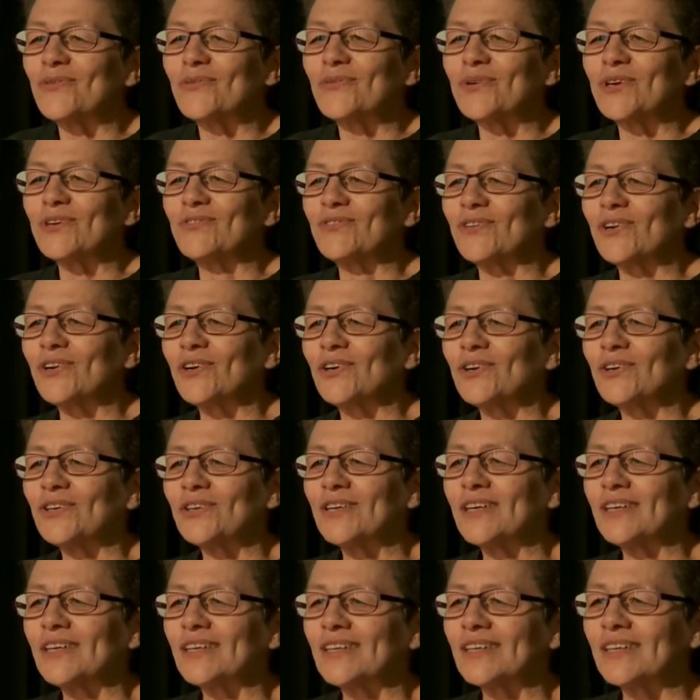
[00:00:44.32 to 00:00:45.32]
we've
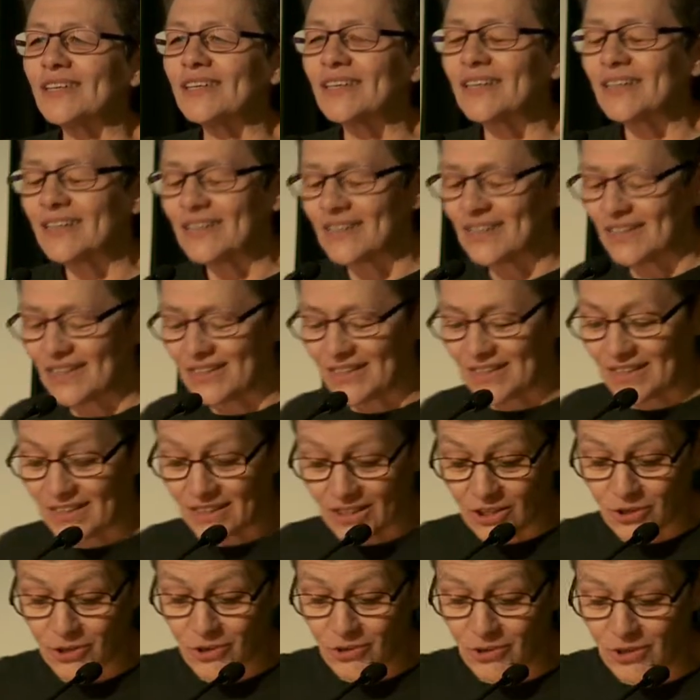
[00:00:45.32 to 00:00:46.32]
heard
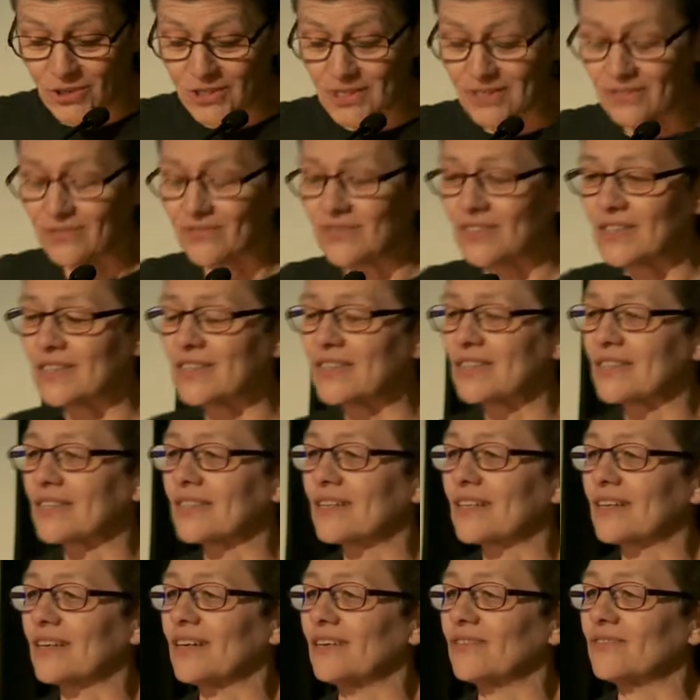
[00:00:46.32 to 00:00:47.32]
in the course of this
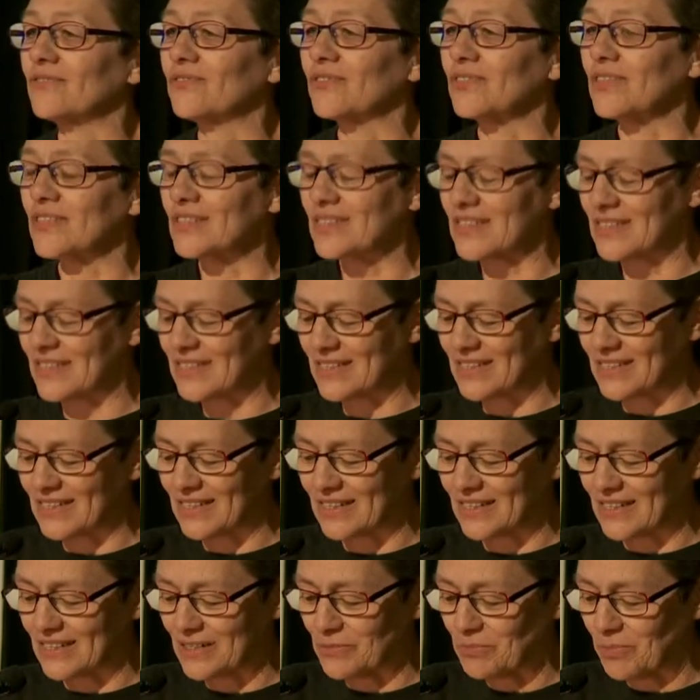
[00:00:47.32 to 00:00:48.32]
conference,
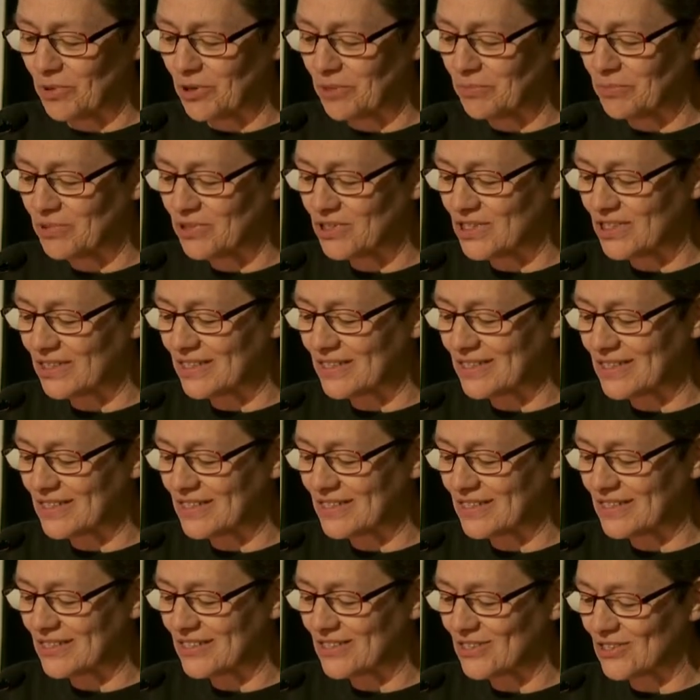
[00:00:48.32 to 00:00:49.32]
as Barbara
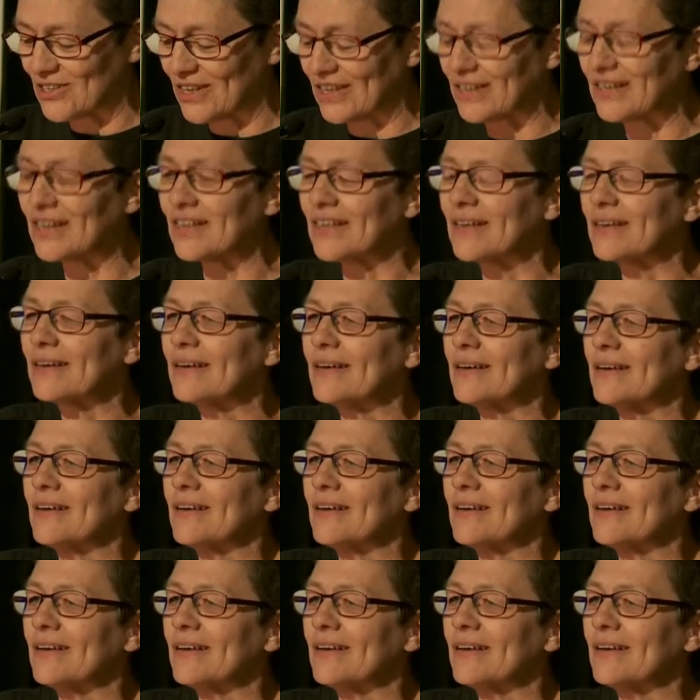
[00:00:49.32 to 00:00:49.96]
just said,